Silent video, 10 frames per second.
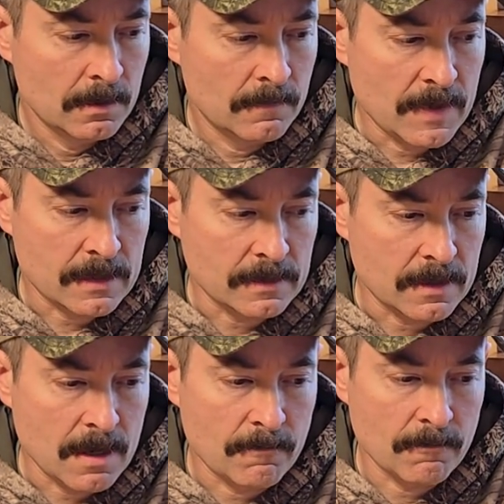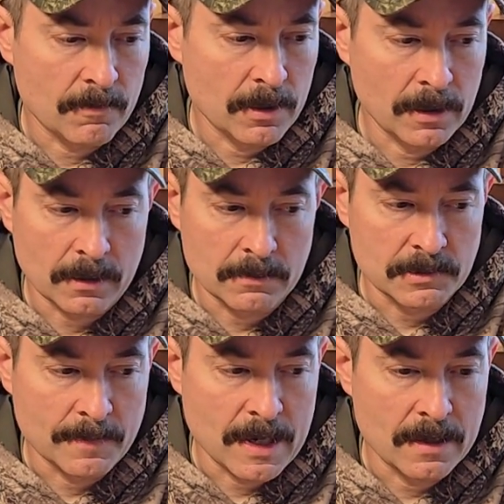In fact, I came really close
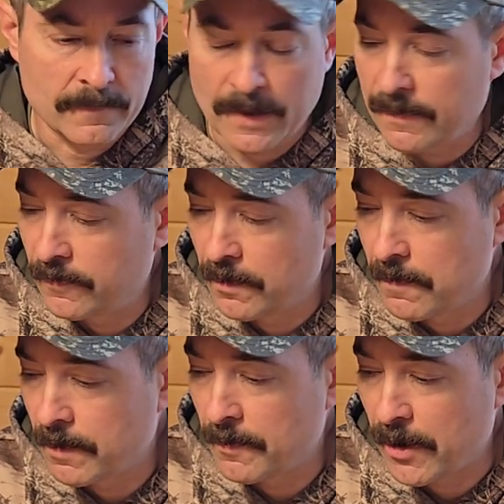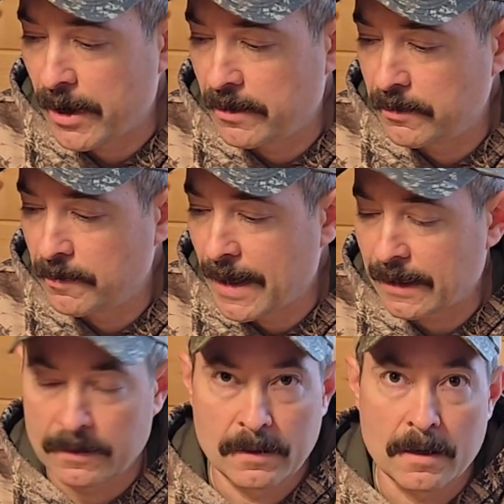to buying a 541 brand new
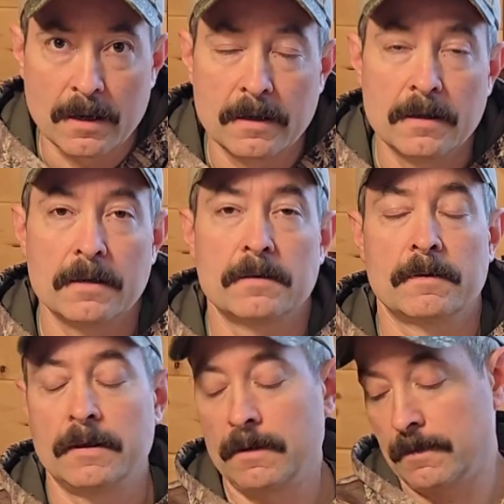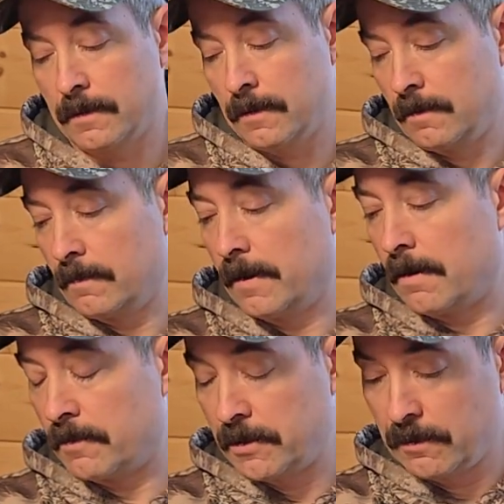back in the 90s when they
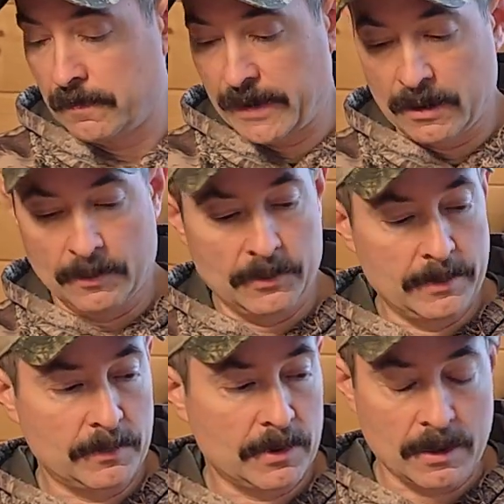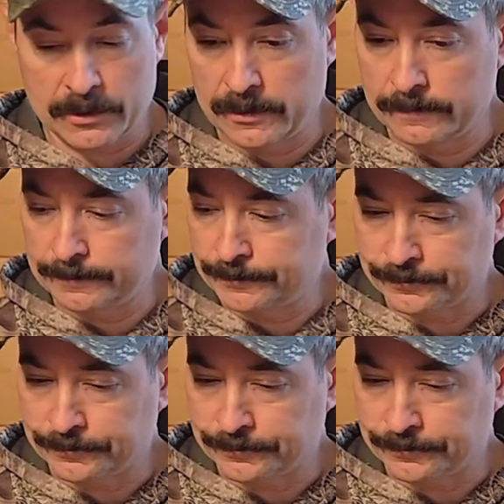were still available in production.